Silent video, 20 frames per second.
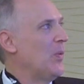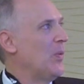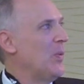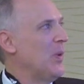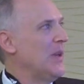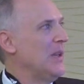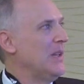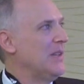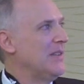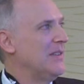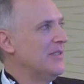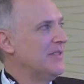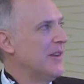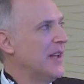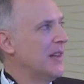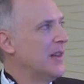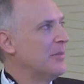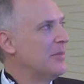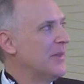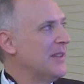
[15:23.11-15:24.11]
we
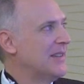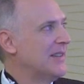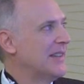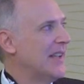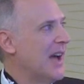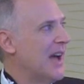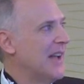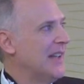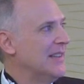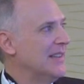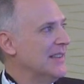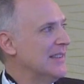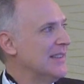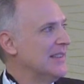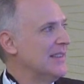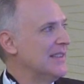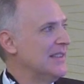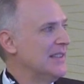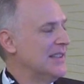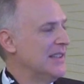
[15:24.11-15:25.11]
developed this
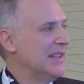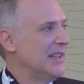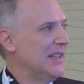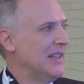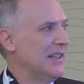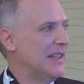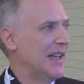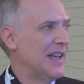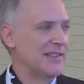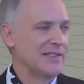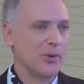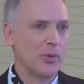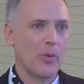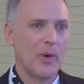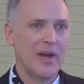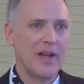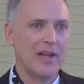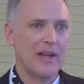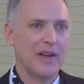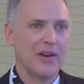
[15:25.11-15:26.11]
guidance eh, as a
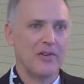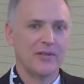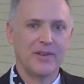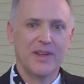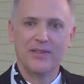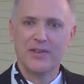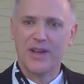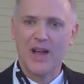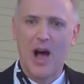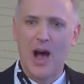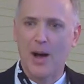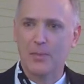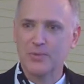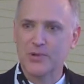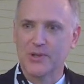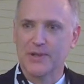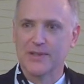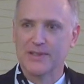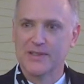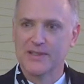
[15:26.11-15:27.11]
way of giving
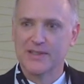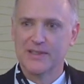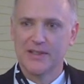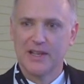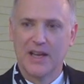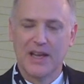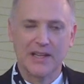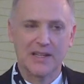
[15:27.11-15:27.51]
options,